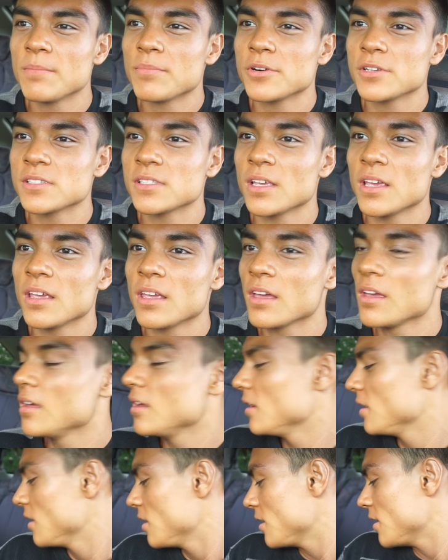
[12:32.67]
per se.
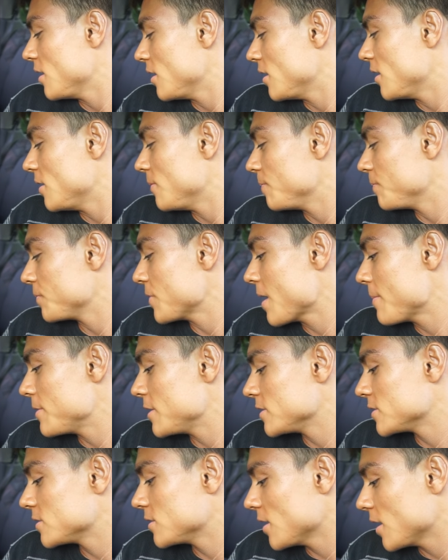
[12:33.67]
Um, that
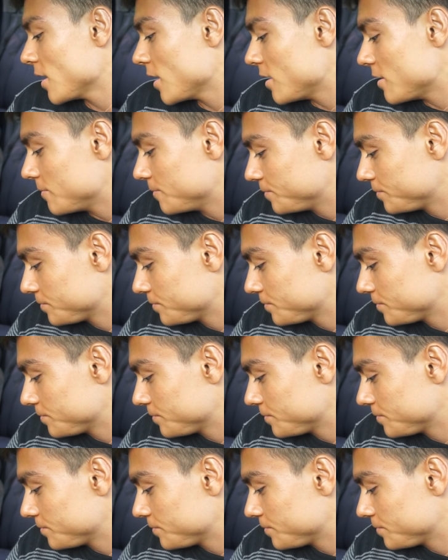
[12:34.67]
being said,